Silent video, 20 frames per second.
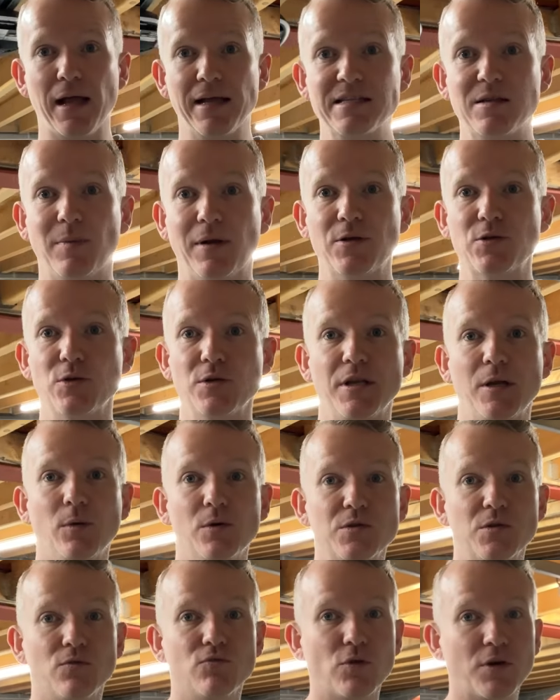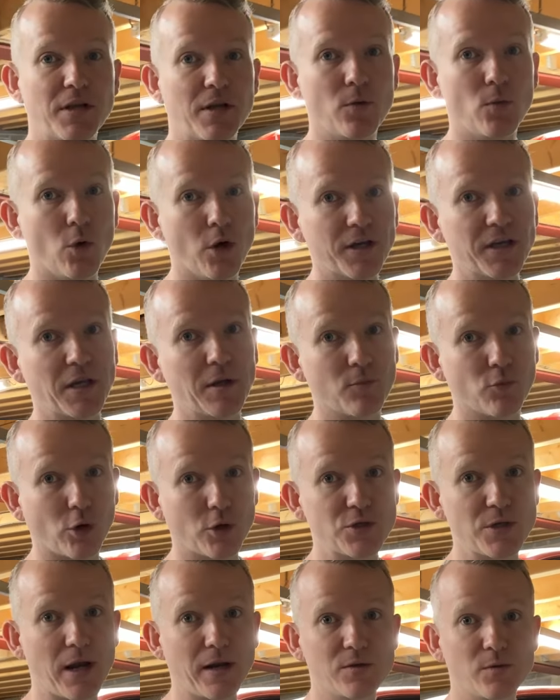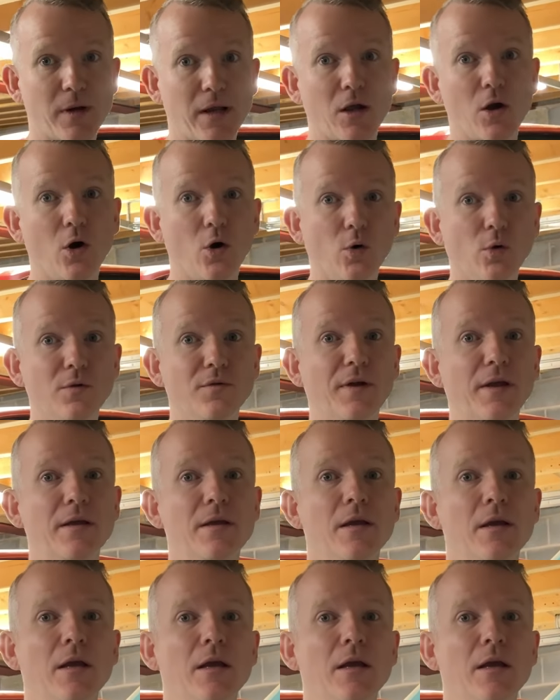As I mentioned, it was a running, working project when I got hold of it.